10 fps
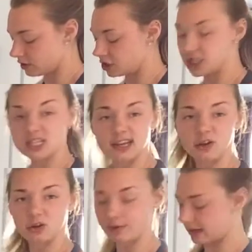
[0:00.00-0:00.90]
just so they
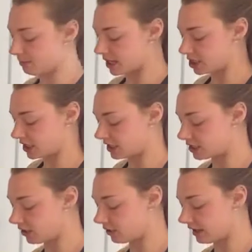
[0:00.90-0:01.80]
don't go really mushy.
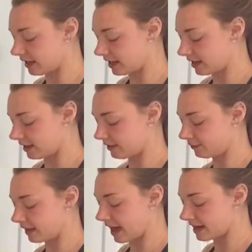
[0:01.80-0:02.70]
So
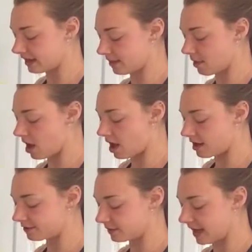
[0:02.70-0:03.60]
if we added them
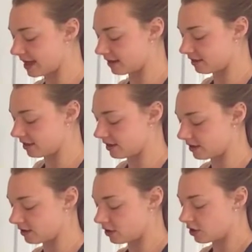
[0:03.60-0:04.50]
after we added
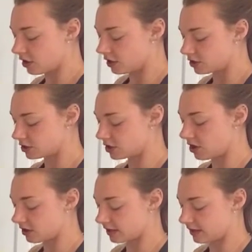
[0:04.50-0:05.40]
the
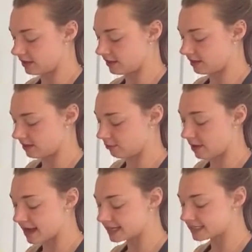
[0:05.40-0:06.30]
stock and the
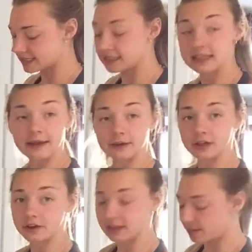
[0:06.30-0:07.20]
rice, they would
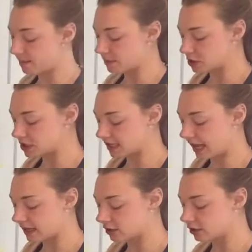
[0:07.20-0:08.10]
go a little bit mushy and
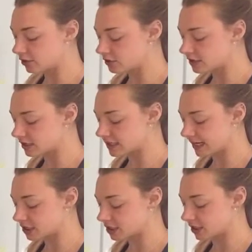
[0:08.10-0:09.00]
kind of lose their
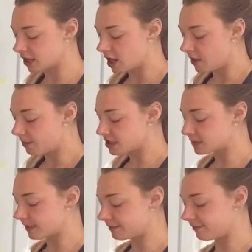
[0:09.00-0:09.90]
texture. But
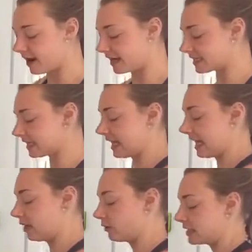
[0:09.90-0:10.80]
just by frying, it's going
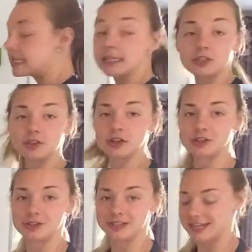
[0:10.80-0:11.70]
to increase that
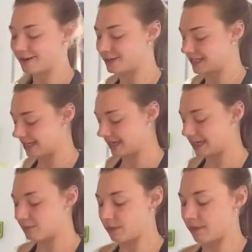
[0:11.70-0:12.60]
structural integrity and
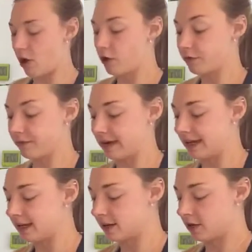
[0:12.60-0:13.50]
keep them,
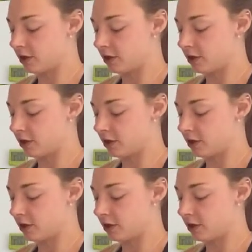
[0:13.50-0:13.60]
hopefully,